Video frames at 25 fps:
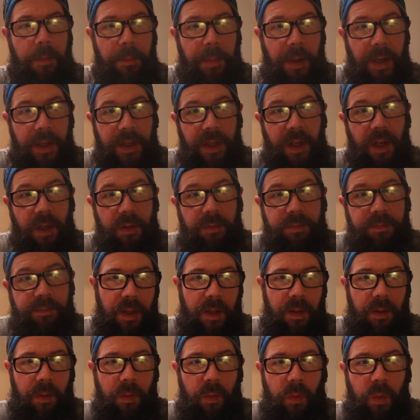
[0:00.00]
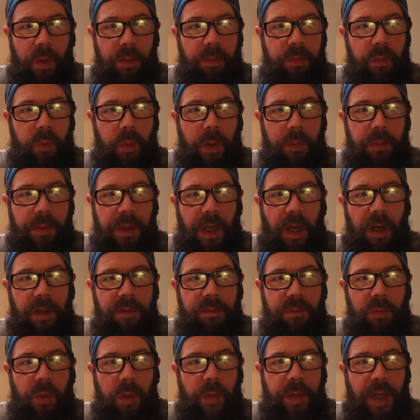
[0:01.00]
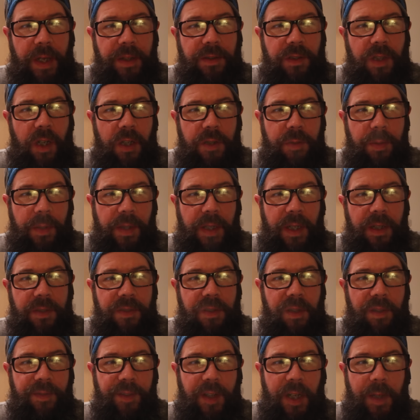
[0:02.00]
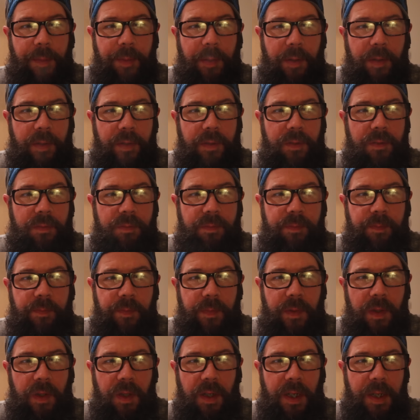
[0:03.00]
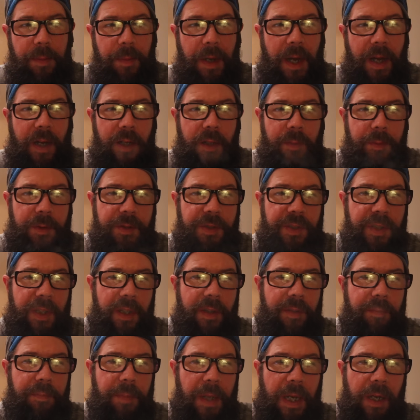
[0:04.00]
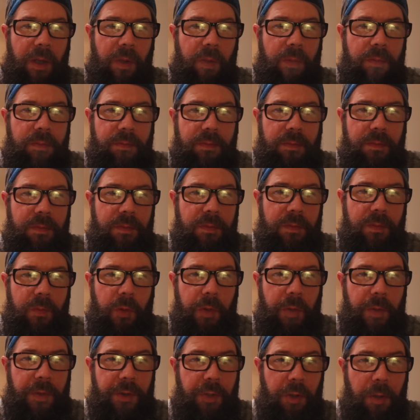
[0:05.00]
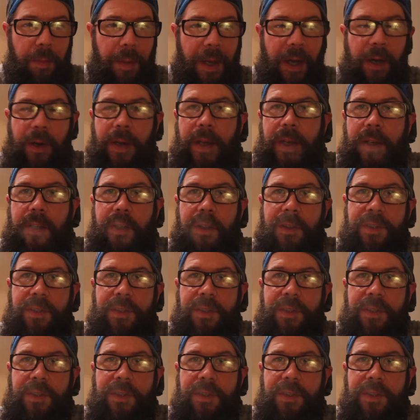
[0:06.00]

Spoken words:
But you know, we'll get in touch with Council of Vapor and email them and see about, what do I do about it?